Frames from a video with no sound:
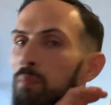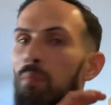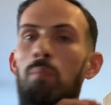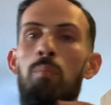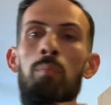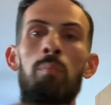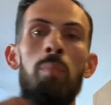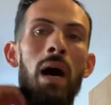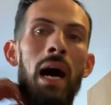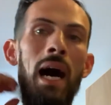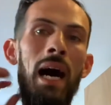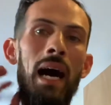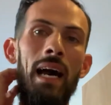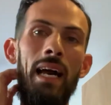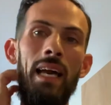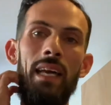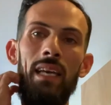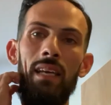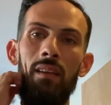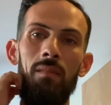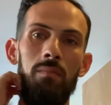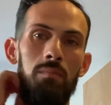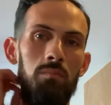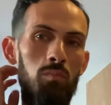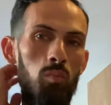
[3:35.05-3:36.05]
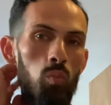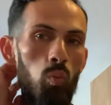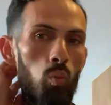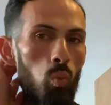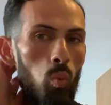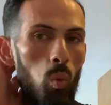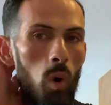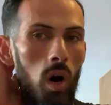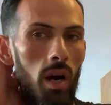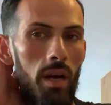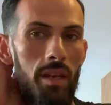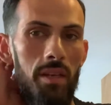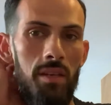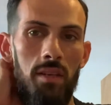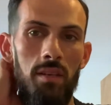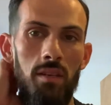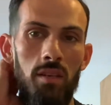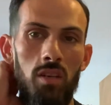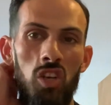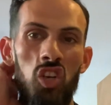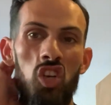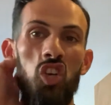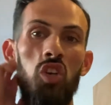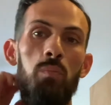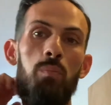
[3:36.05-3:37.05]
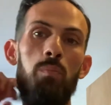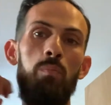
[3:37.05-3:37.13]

buy one